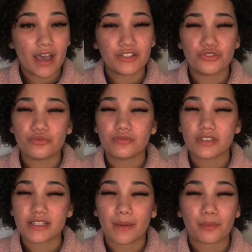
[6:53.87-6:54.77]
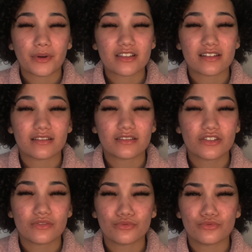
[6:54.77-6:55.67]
and you the type of person to